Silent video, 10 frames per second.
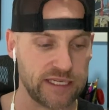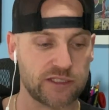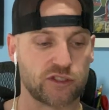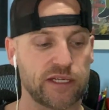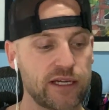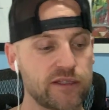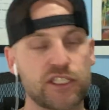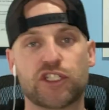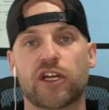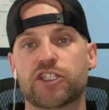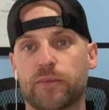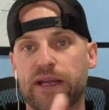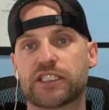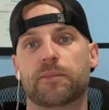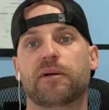So here the judge
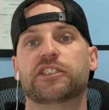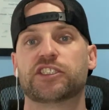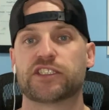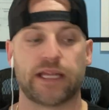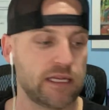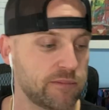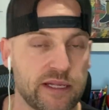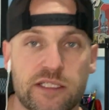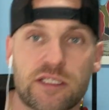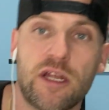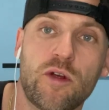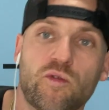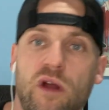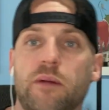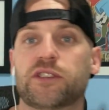makes a bunch of statements
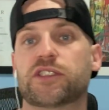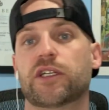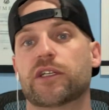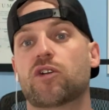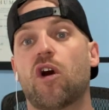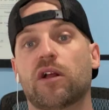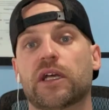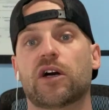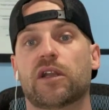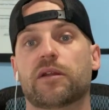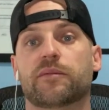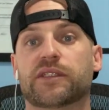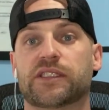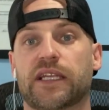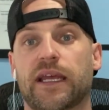where I'm just going to call out and I'm going to
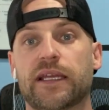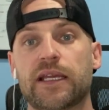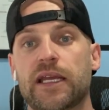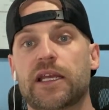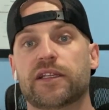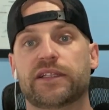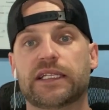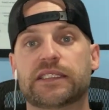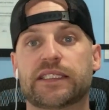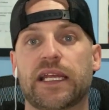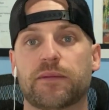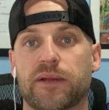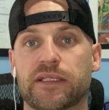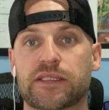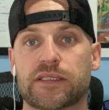say, these
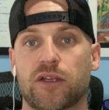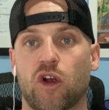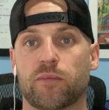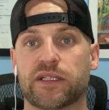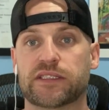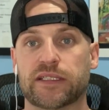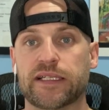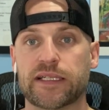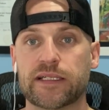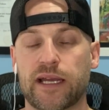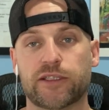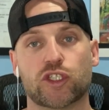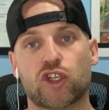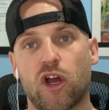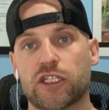statements are misleading and they're
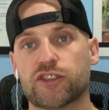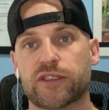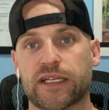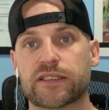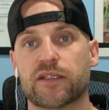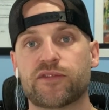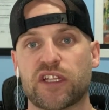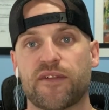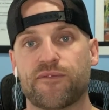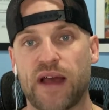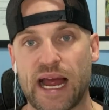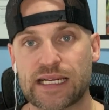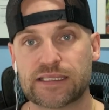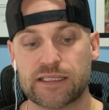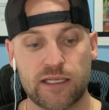contradictory to the
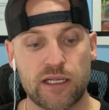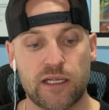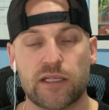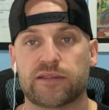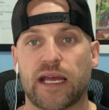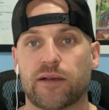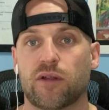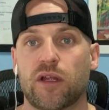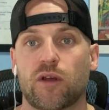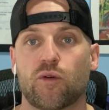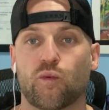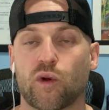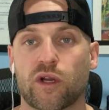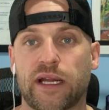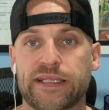facts that
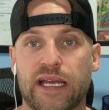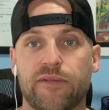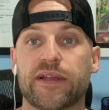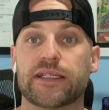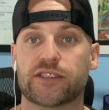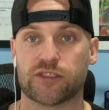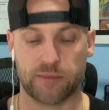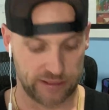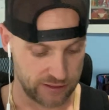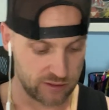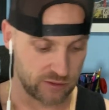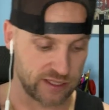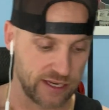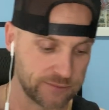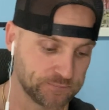were in the evidence submitted, okay?